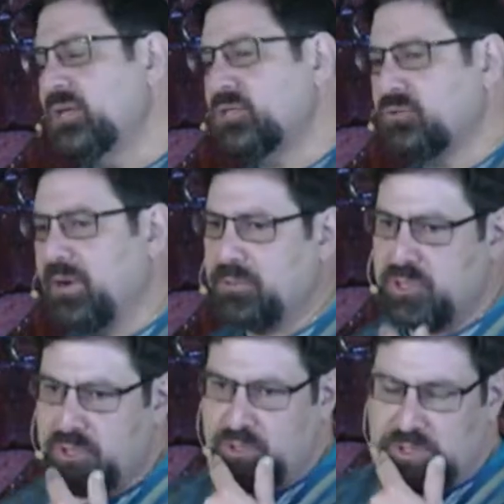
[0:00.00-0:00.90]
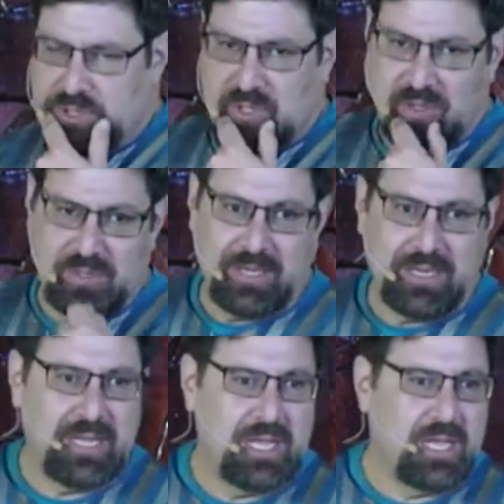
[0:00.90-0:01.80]
scriptures.
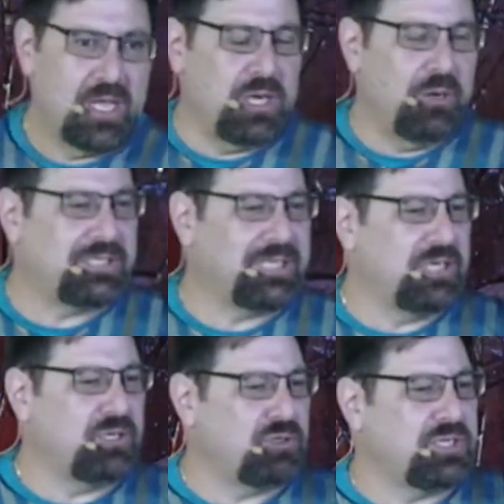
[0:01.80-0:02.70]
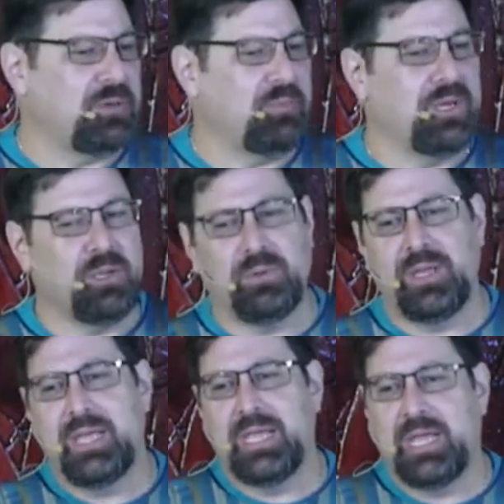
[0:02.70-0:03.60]
You know, it's interesting when you
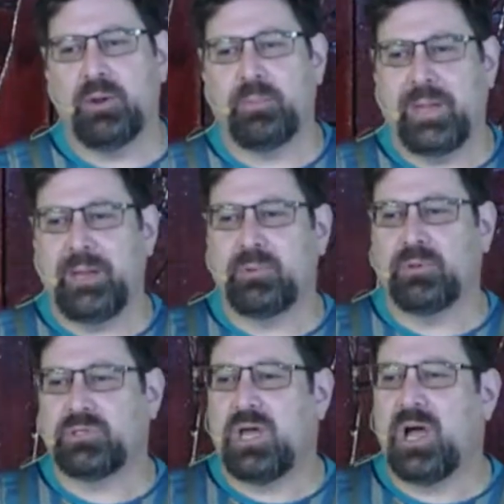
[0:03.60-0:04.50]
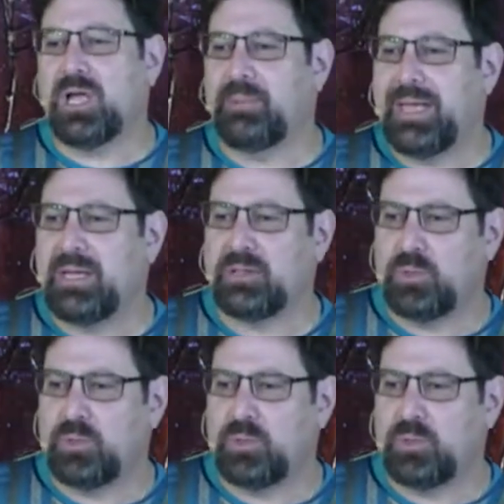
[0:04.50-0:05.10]
hear people talk about the